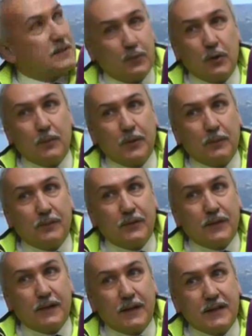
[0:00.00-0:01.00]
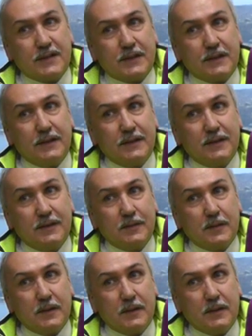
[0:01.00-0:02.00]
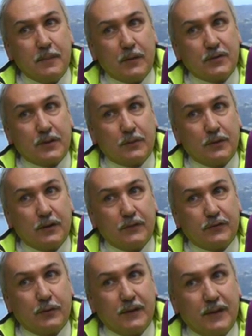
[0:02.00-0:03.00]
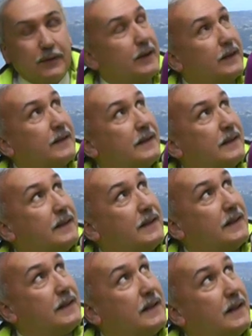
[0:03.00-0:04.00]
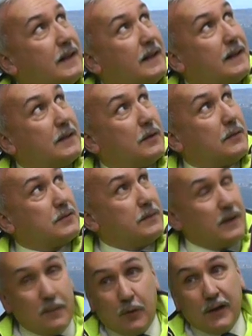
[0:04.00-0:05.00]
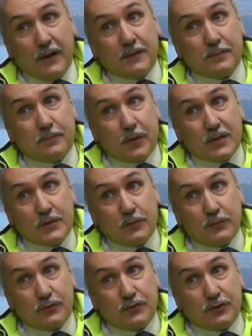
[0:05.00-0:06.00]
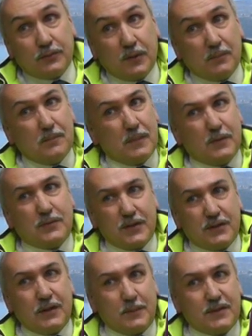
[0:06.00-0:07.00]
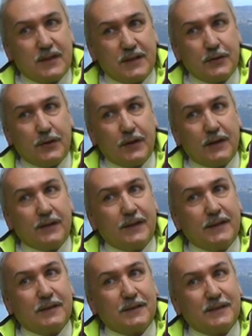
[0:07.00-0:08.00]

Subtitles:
Birmingham for the NEC, the Motorcycle Live Show down there. Obviously the Villa Marina press launch, but most of the time it stays on island now.